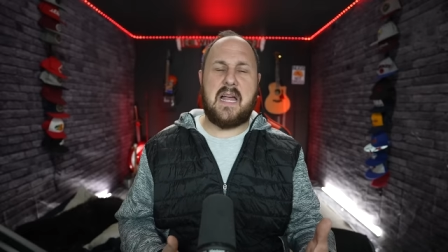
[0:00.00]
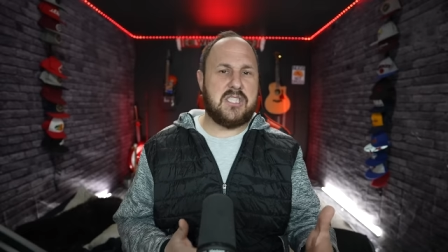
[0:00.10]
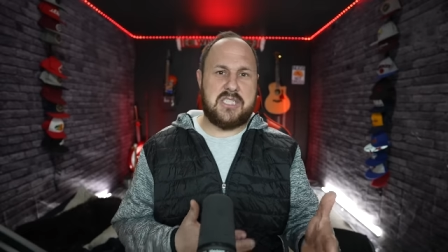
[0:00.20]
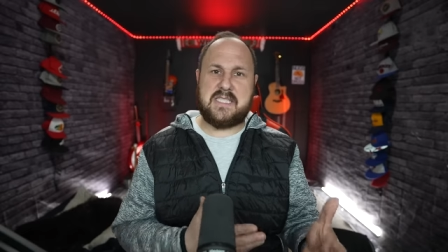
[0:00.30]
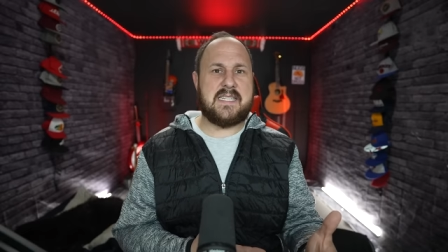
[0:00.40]

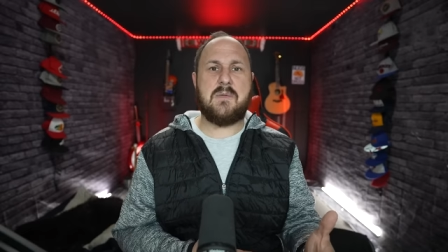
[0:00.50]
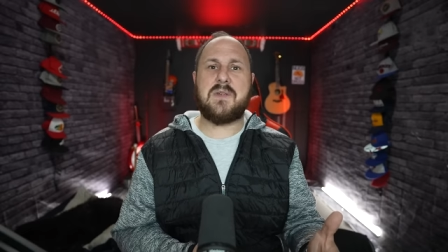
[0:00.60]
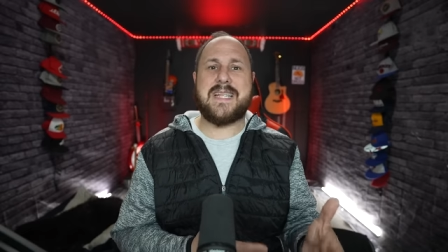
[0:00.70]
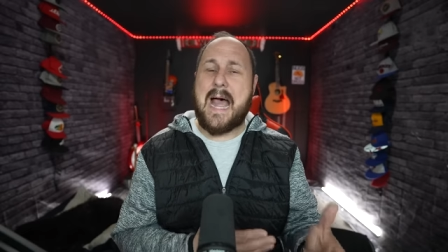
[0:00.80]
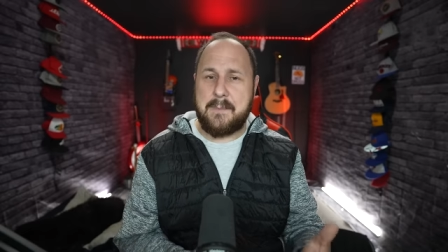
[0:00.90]
that she said
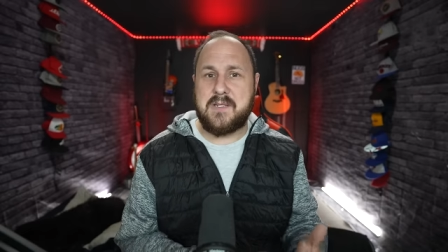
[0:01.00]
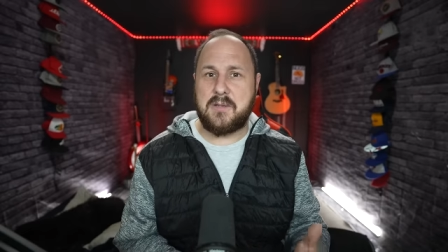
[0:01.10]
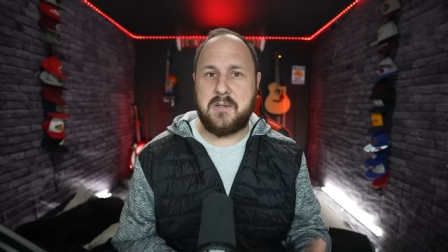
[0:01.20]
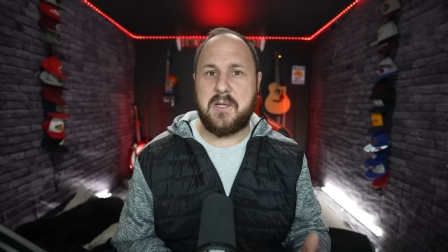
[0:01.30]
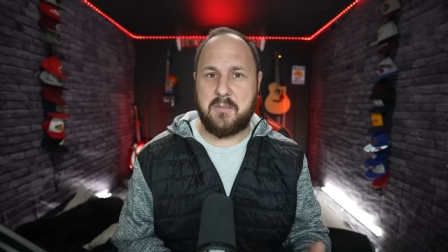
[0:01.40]
was
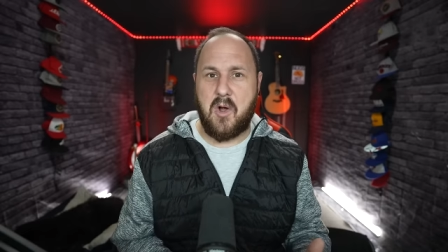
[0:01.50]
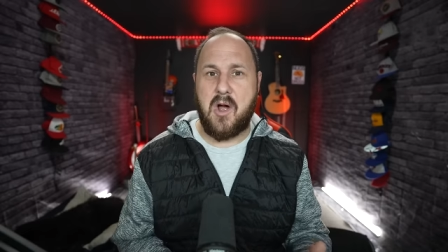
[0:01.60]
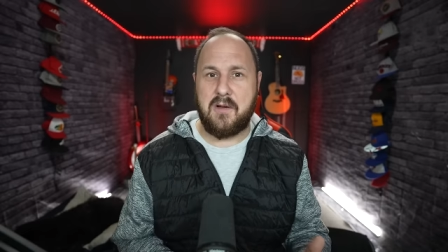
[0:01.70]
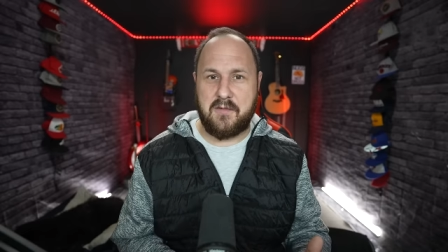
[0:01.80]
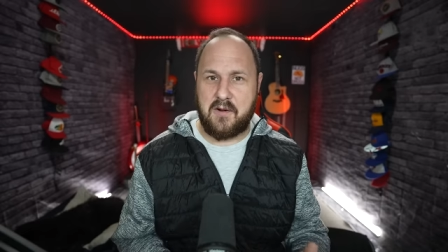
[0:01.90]
absolutely
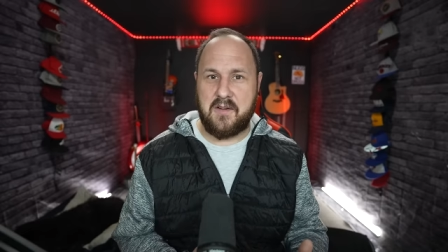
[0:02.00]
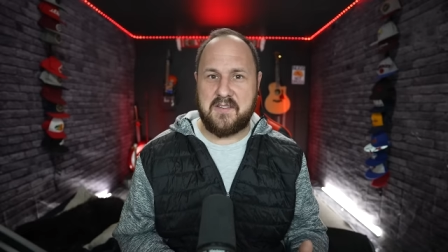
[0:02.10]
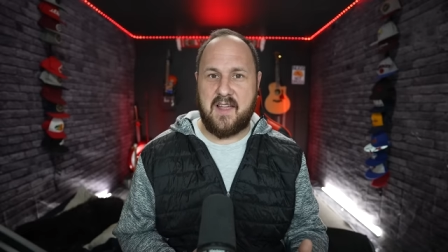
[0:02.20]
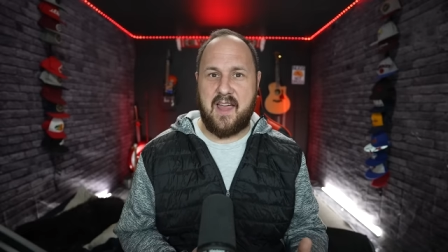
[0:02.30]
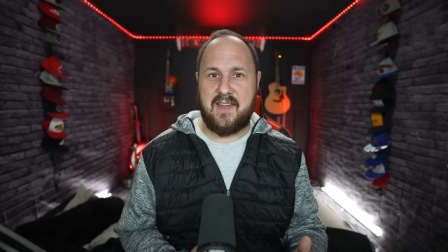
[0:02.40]
wrong for her to
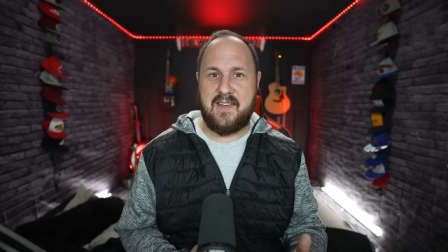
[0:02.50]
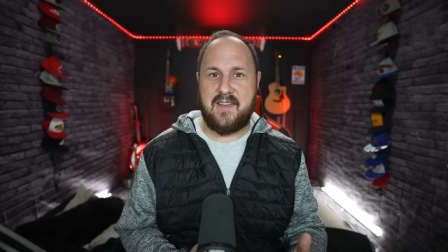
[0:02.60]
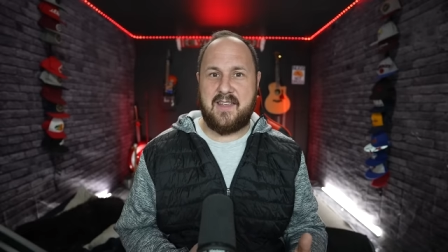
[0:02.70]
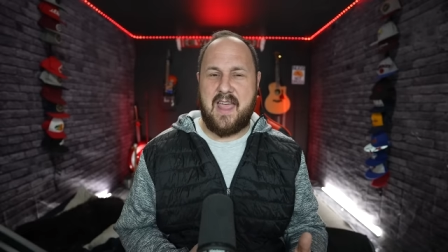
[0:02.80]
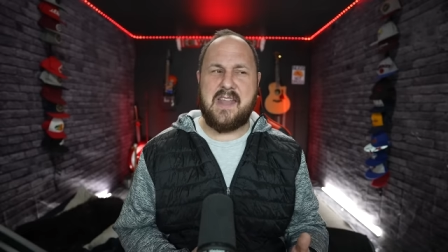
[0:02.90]
say
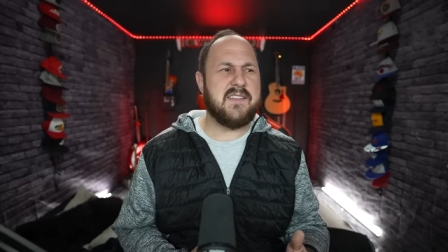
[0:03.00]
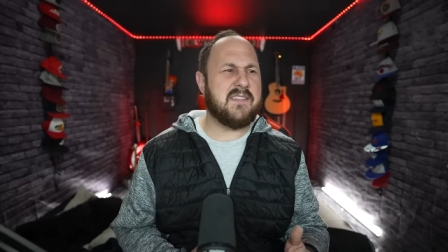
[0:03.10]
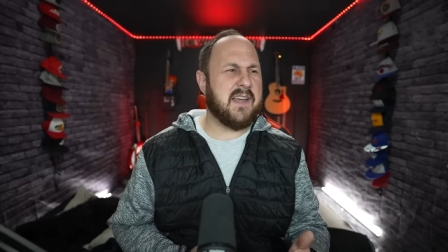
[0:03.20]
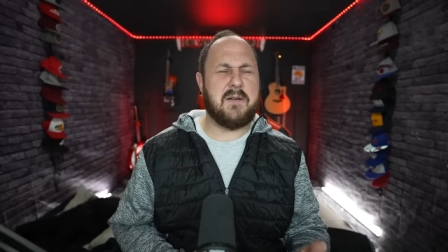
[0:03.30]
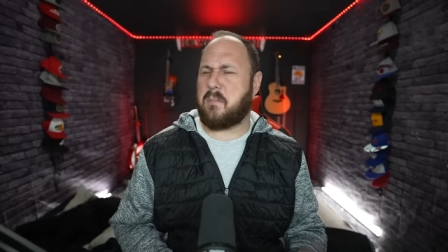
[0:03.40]
and
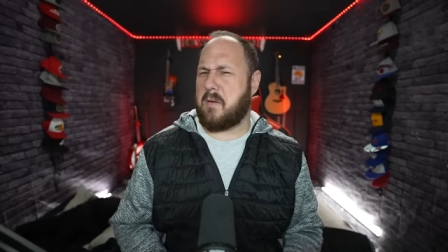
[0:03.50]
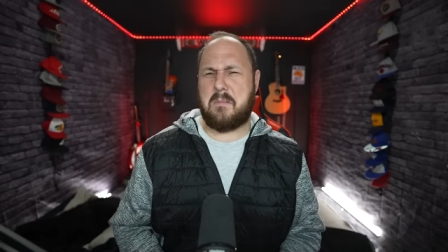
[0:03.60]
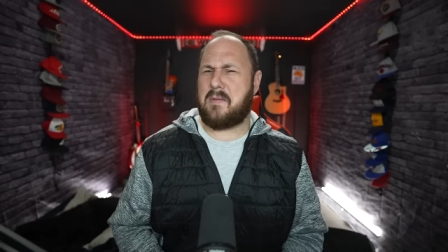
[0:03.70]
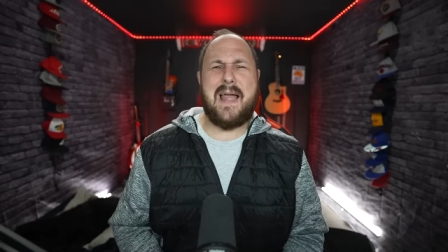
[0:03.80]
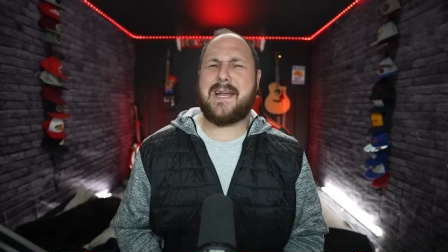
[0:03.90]
is like
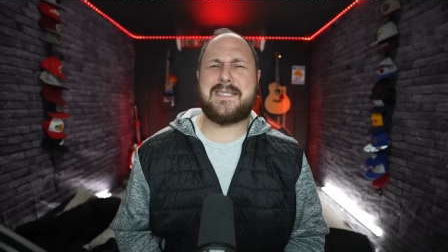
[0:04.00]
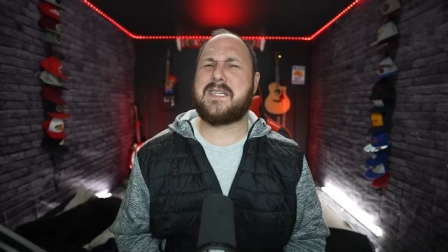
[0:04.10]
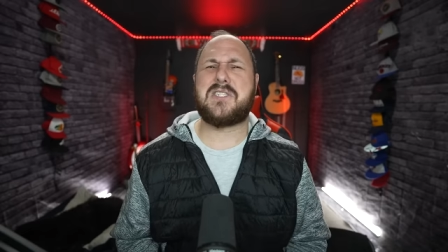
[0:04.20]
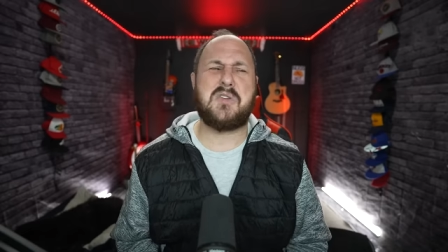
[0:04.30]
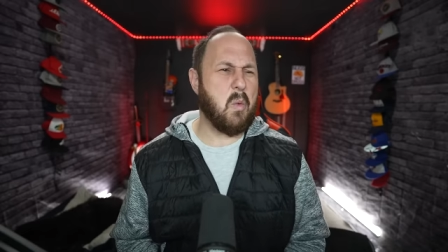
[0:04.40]

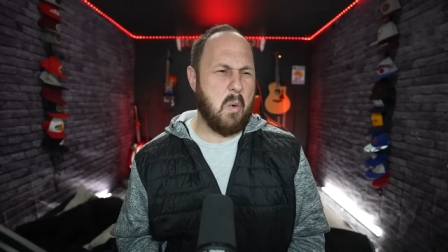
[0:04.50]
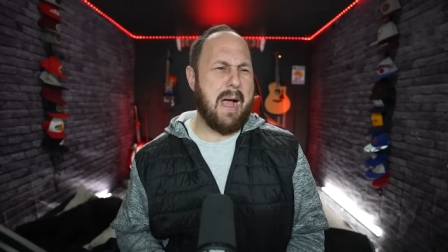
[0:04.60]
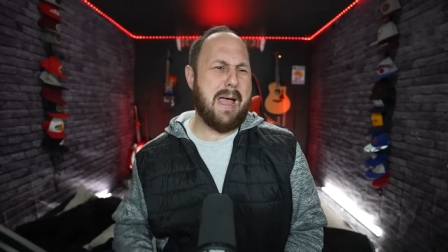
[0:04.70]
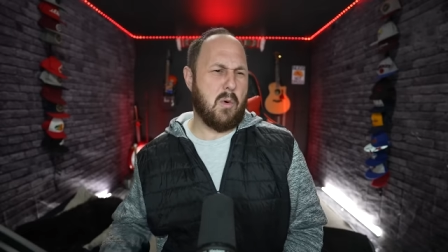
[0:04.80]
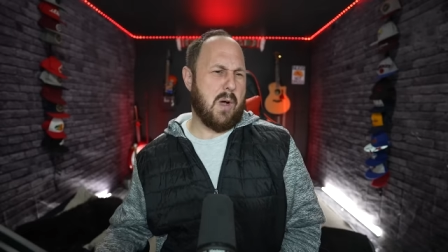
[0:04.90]
perplexed as to
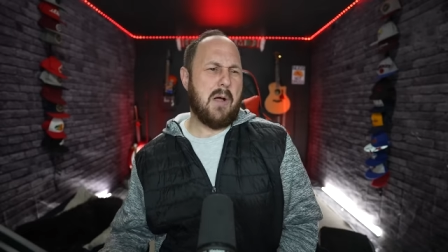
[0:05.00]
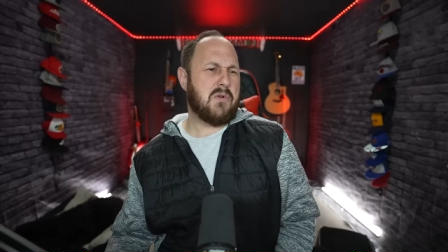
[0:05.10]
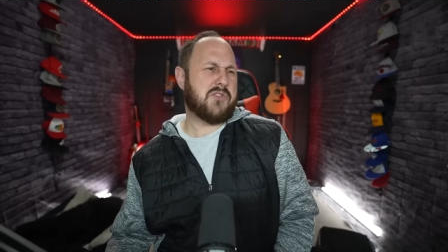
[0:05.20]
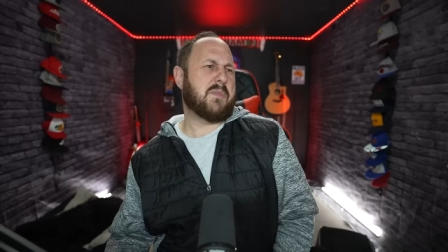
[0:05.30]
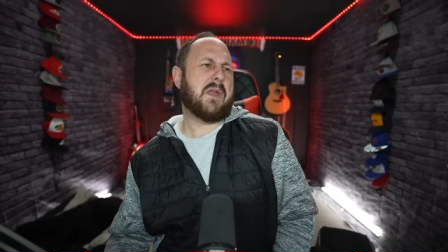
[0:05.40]
why. Why
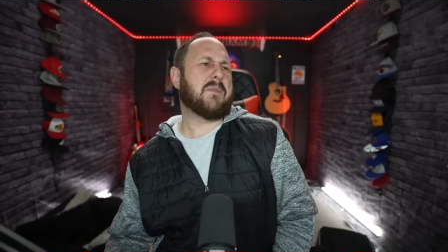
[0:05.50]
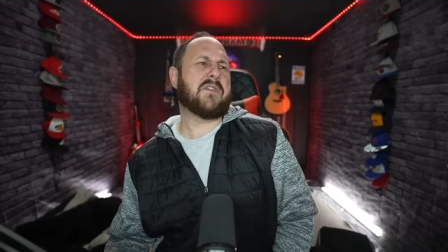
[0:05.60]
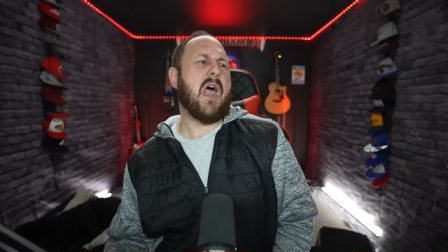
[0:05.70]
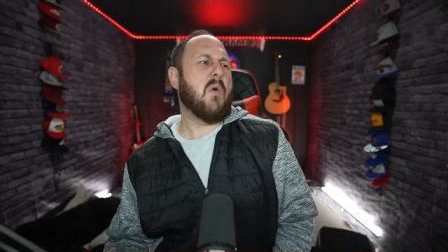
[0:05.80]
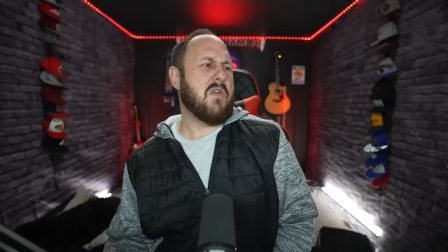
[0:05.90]
would you be
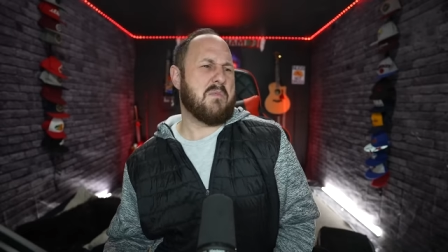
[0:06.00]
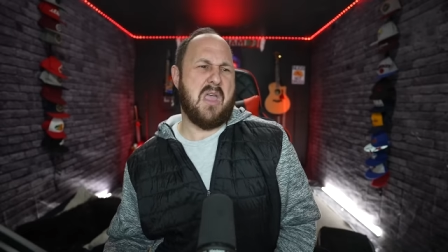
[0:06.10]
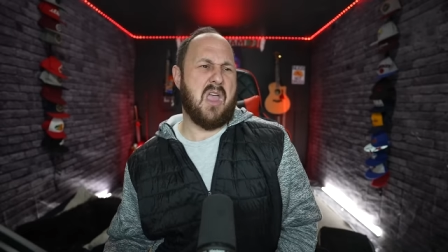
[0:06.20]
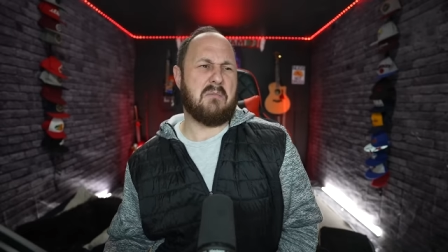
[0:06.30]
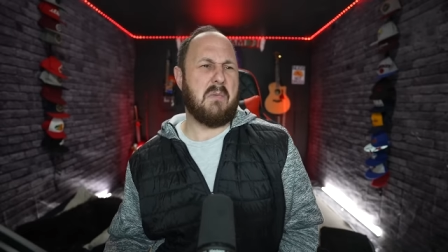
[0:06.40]
upset with me?